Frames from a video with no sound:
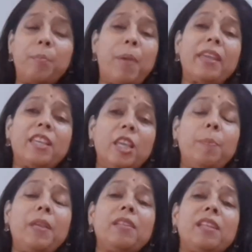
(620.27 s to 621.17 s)
by
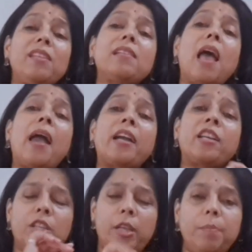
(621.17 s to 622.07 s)
keeping these
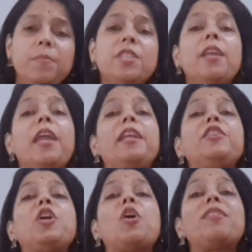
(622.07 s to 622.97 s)
acronyms
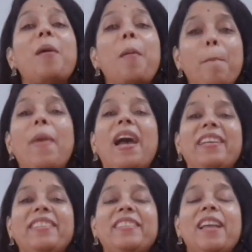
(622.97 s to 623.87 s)
in your
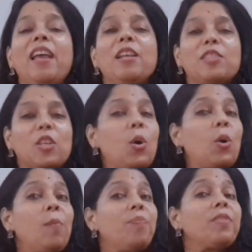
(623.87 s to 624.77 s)
mind.
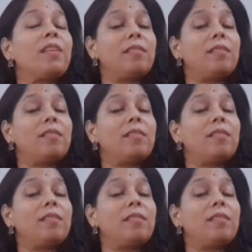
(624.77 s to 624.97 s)
So